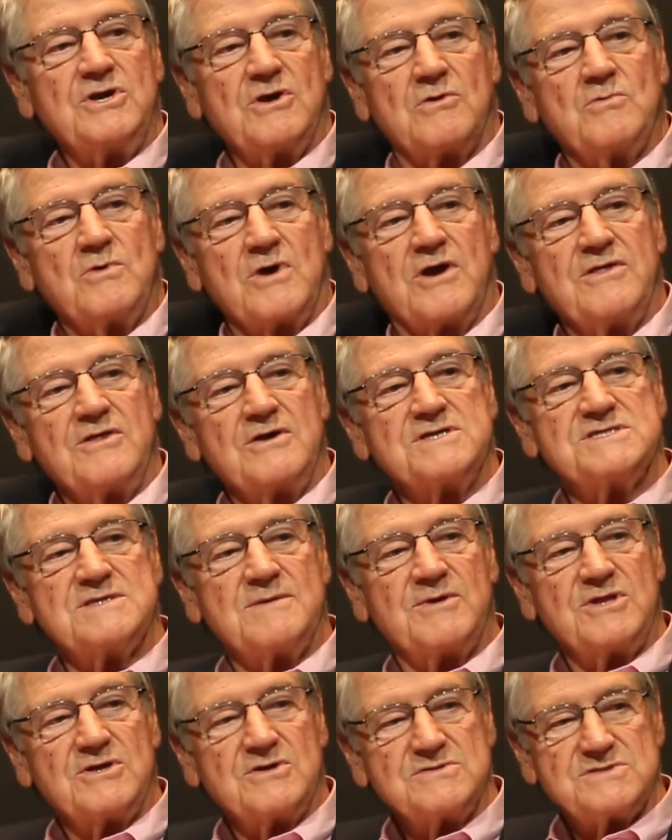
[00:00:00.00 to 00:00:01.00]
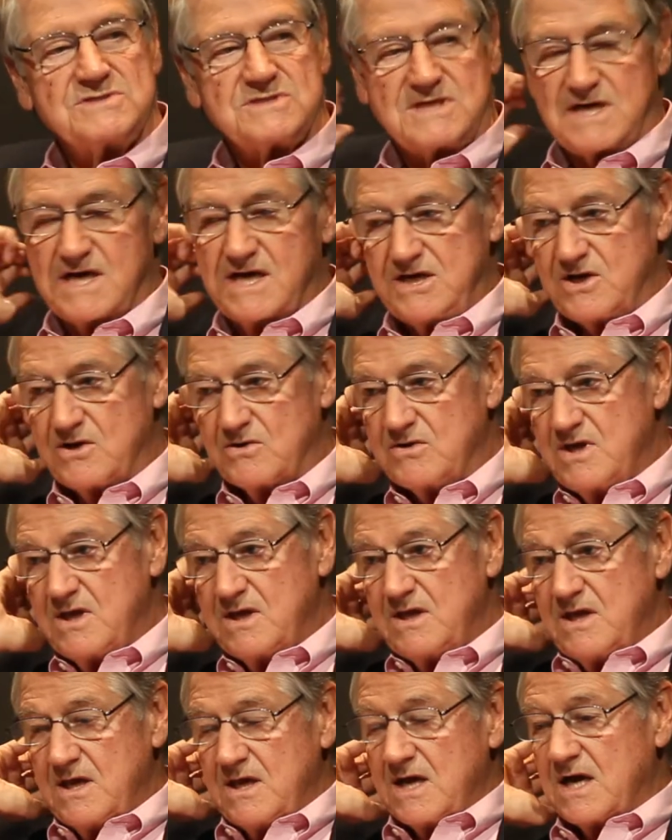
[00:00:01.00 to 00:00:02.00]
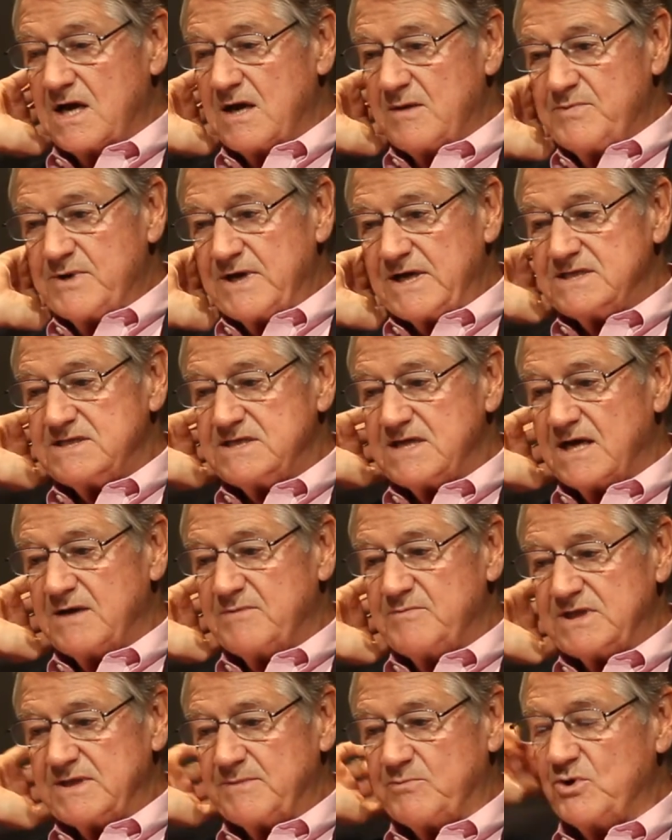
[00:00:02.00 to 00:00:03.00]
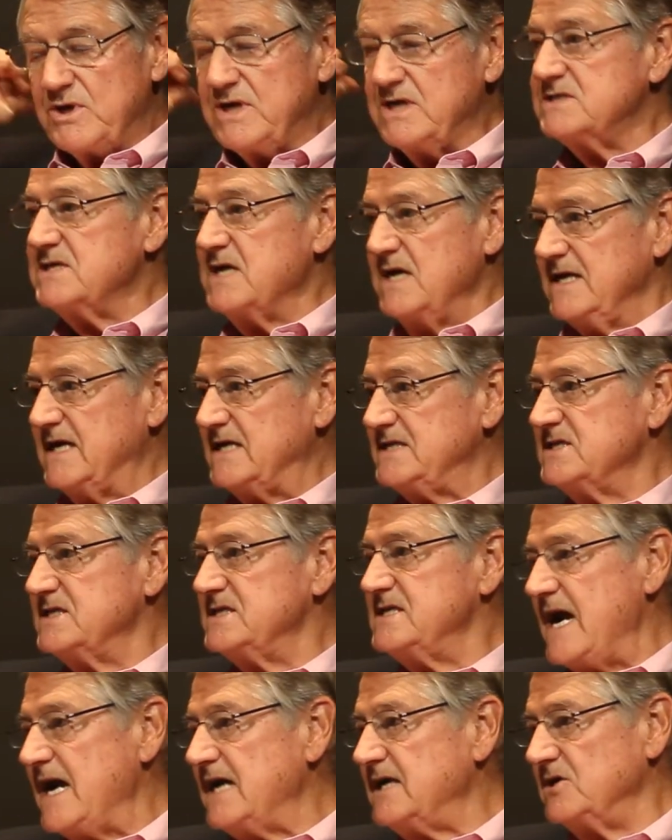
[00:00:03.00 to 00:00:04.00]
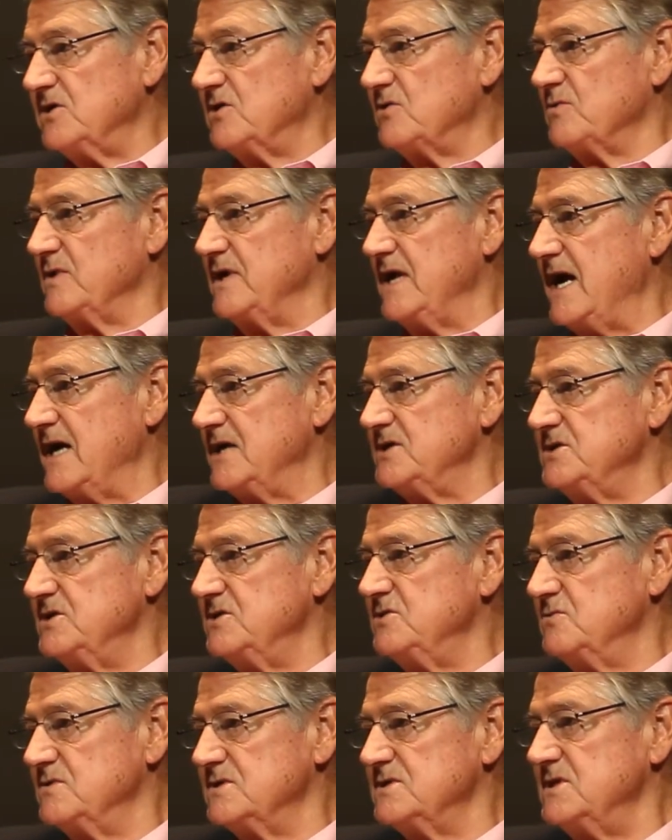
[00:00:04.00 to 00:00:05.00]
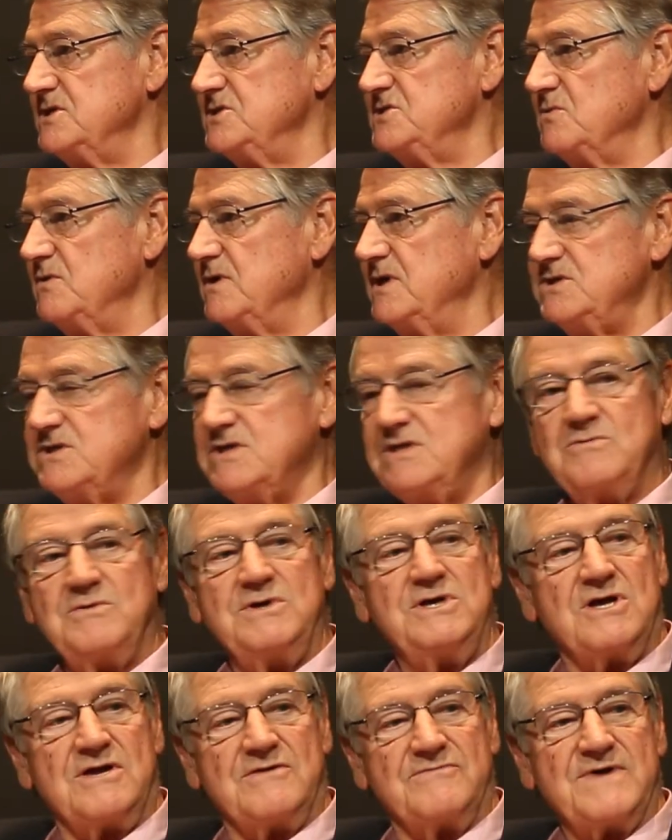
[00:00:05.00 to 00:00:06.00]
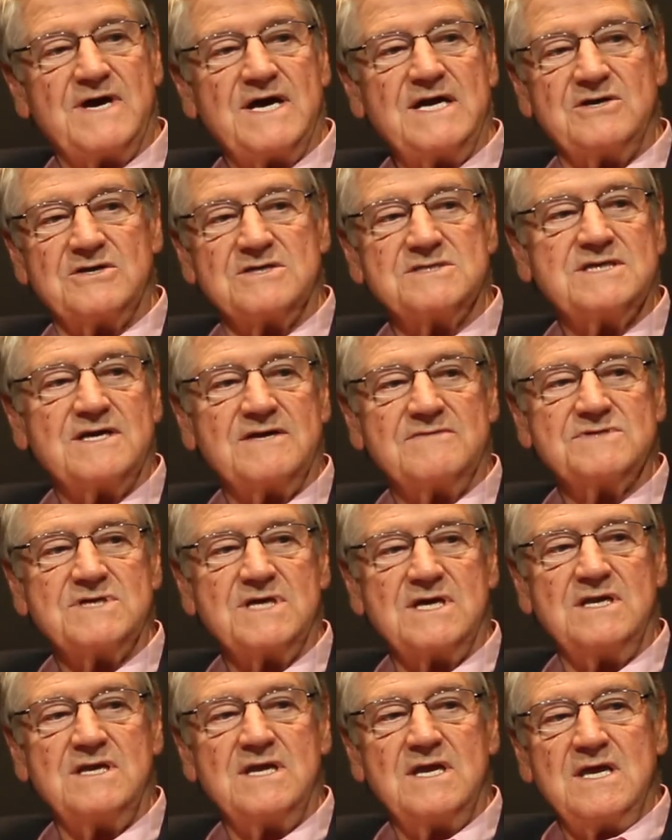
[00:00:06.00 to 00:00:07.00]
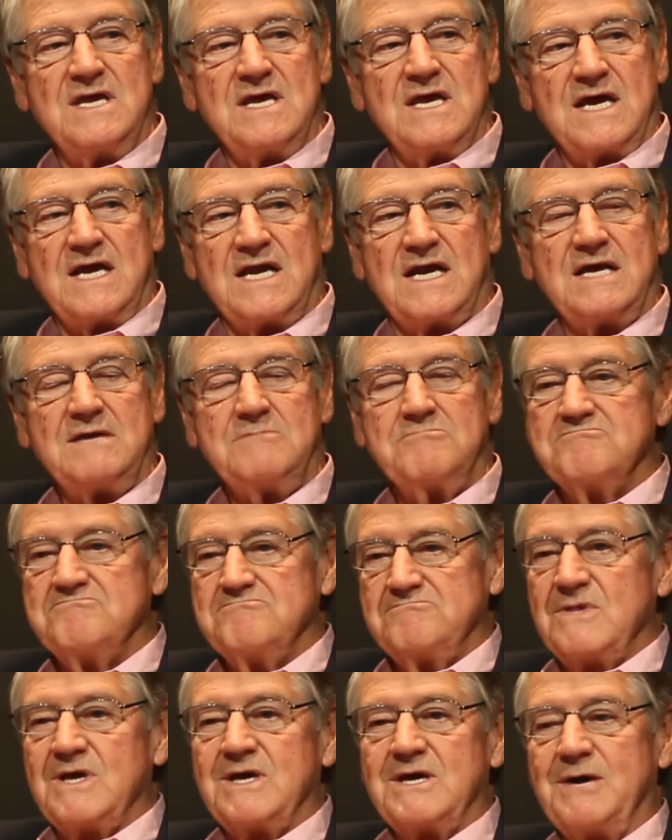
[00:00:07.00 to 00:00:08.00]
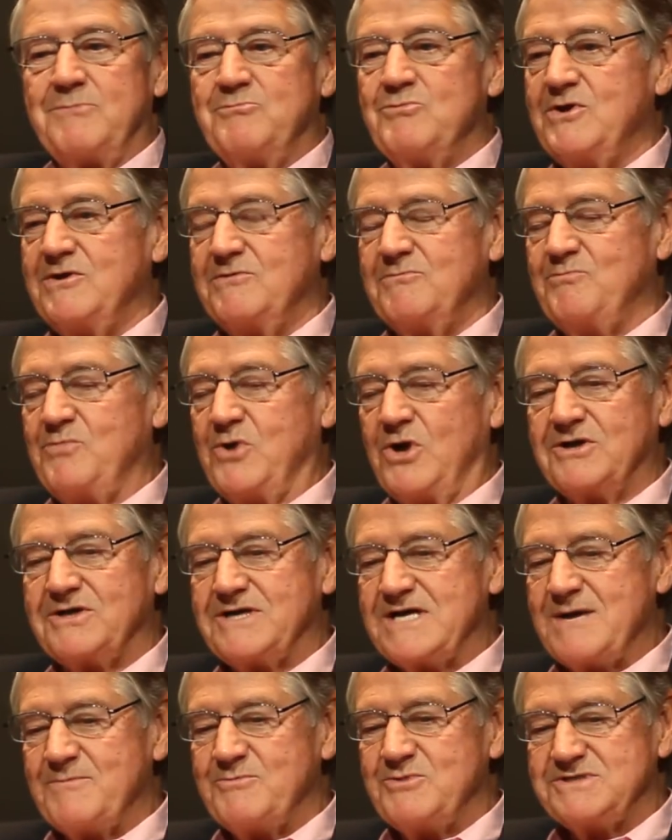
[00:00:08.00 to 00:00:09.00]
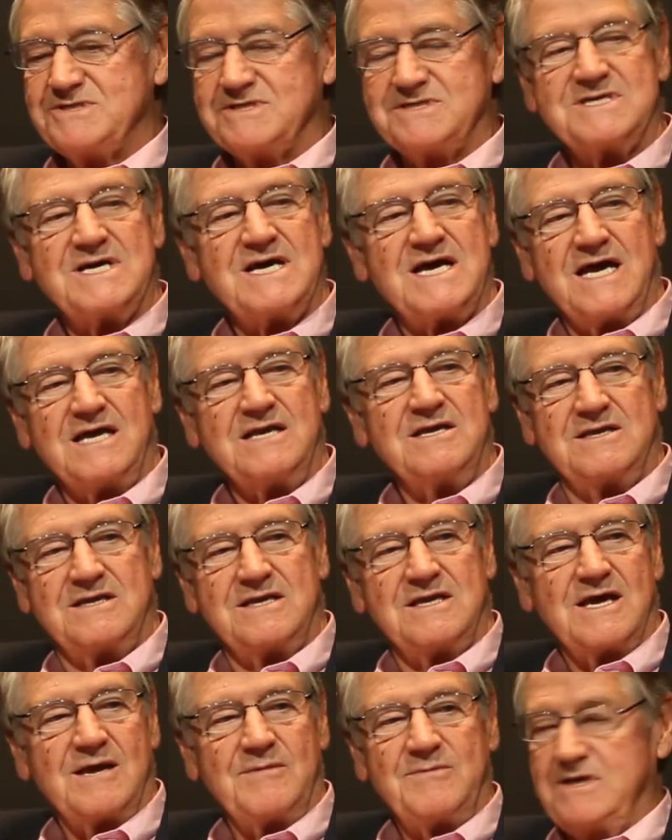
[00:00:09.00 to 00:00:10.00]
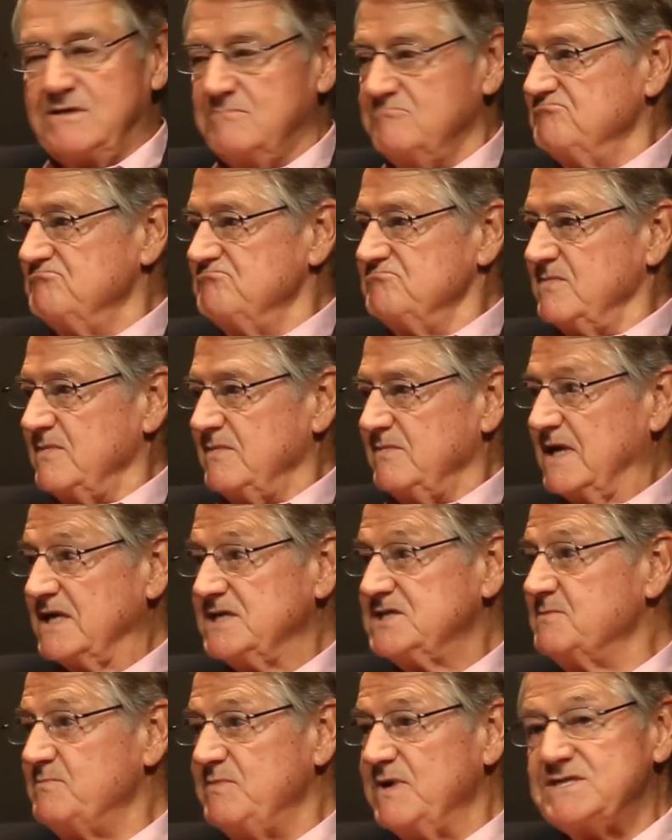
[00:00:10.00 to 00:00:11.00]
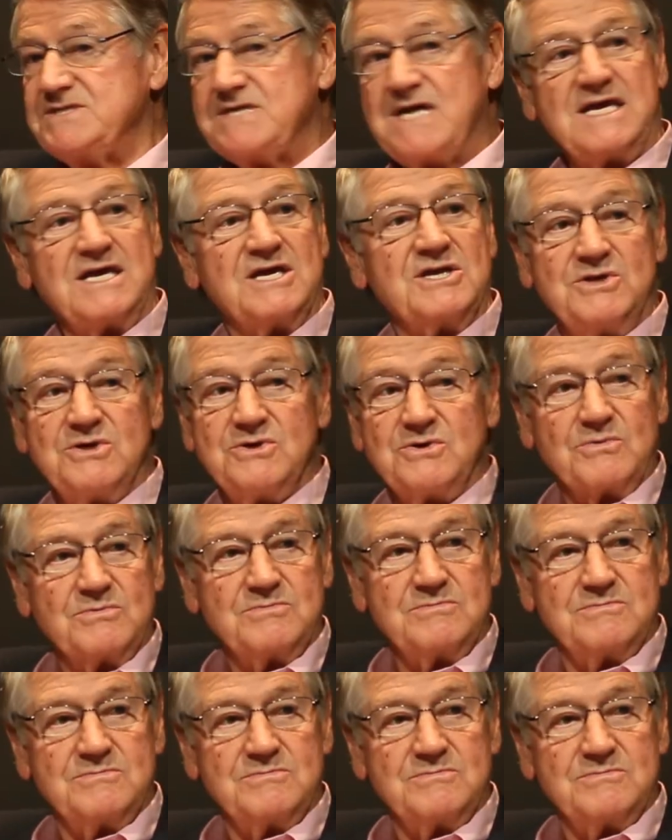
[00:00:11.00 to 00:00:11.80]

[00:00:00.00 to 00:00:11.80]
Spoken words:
You're aware of some of those. I know. But the point is, that's a tactical reaction to a situation that we all find ourselves in. And Paul Gompers aside, I mean, that's the best I can do.